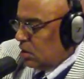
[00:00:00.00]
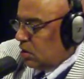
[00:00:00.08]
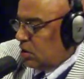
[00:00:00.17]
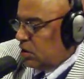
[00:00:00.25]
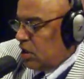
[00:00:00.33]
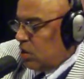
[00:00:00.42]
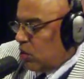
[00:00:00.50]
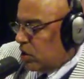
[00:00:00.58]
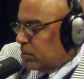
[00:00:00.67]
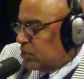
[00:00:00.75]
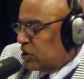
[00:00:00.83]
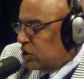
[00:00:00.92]
Oh yeah,
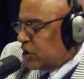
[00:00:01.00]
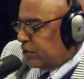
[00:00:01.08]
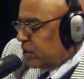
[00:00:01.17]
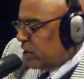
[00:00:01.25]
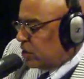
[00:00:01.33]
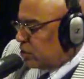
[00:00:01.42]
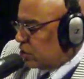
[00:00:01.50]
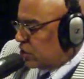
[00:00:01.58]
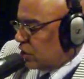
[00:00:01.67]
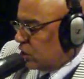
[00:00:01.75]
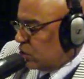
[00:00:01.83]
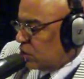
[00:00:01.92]
welcome to the Jeffrey Henderson
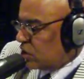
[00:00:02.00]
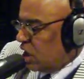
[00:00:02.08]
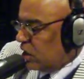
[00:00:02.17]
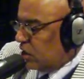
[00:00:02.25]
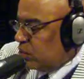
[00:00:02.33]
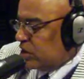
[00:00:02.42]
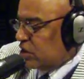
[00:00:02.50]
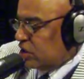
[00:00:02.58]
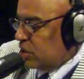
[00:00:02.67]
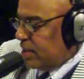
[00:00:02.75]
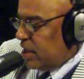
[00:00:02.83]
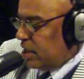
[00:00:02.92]
Show. Who's calling and what's on
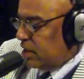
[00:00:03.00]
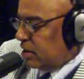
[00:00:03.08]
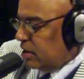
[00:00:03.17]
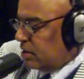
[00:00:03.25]
your mind?